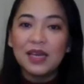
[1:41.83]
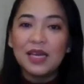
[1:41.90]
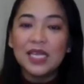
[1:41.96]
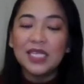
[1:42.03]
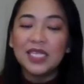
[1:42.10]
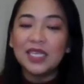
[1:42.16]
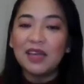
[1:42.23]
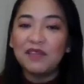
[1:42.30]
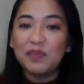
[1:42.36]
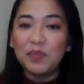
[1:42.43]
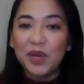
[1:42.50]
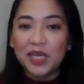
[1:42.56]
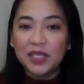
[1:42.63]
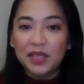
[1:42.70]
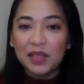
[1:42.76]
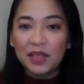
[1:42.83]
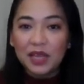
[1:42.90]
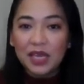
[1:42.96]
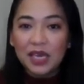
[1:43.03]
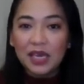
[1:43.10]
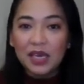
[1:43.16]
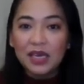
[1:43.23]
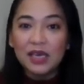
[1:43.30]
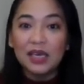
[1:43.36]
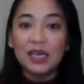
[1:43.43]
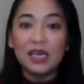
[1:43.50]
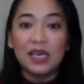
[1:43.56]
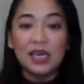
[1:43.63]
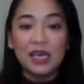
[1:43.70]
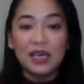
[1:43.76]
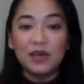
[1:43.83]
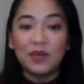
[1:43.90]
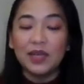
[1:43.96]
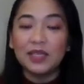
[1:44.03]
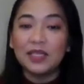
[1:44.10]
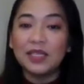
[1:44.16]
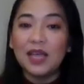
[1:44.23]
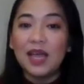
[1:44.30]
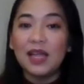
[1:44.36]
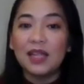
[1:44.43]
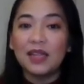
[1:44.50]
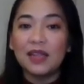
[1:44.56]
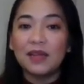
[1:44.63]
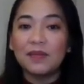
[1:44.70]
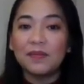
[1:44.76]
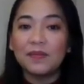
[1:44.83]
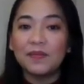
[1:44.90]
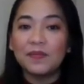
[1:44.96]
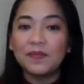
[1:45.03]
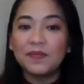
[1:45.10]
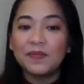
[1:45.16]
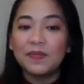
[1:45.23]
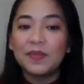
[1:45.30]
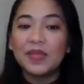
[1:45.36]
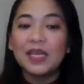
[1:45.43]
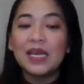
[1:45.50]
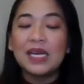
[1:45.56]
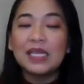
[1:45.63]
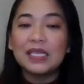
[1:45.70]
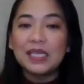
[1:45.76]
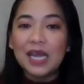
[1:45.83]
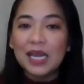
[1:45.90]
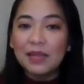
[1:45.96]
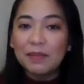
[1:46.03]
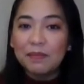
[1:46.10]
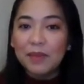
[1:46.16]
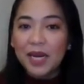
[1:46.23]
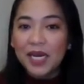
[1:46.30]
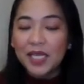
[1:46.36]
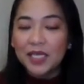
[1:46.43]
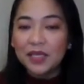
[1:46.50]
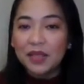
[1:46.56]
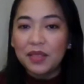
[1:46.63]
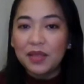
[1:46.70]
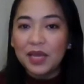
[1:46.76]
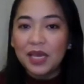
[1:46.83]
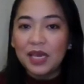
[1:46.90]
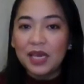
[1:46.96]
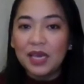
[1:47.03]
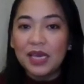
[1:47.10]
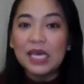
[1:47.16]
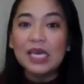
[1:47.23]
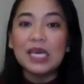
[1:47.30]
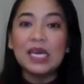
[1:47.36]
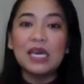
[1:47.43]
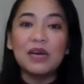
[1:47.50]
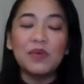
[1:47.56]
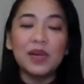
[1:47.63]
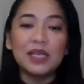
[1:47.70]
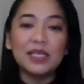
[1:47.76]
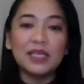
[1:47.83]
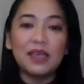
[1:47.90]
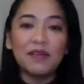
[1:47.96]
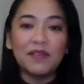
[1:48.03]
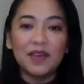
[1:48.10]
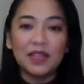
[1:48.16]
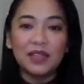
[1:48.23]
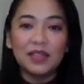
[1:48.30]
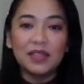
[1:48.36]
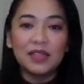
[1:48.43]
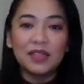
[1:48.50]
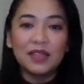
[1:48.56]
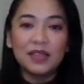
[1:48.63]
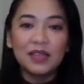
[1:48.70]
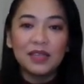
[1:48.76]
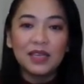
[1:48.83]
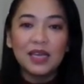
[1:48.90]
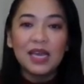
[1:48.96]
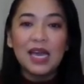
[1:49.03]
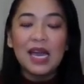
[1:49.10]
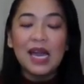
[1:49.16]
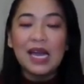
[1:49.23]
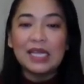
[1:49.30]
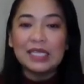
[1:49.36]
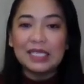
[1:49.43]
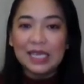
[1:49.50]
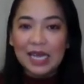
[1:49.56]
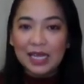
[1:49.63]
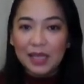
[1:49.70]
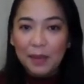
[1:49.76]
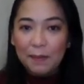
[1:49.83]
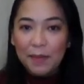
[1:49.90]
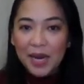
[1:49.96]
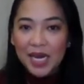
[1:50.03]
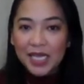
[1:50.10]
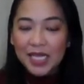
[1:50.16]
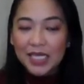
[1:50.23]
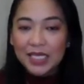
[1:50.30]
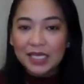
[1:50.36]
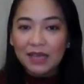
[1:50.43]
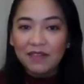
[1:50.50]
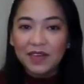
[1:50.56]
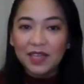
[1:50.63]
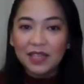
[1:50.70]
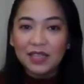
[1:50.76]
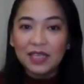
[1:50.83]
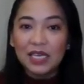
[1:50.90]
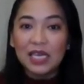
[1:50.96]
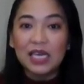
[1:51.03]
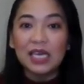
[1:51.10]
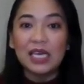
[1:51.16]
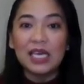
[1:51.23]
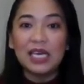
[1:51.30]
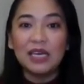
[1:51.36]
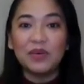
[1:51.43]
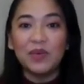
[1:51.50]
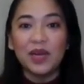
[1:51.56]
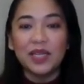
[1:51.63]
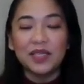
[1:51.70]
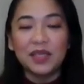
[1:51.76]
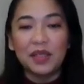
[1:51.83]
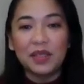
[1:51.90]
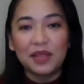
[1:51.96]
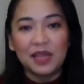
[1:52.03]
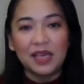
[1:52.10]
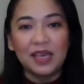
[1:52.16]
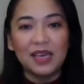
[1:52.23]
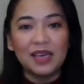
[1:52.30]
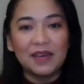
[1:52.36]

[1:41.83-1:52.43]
7 plus 3 equals 10. 10 minus 3 equals 7. And 10 minus 7 equals 3.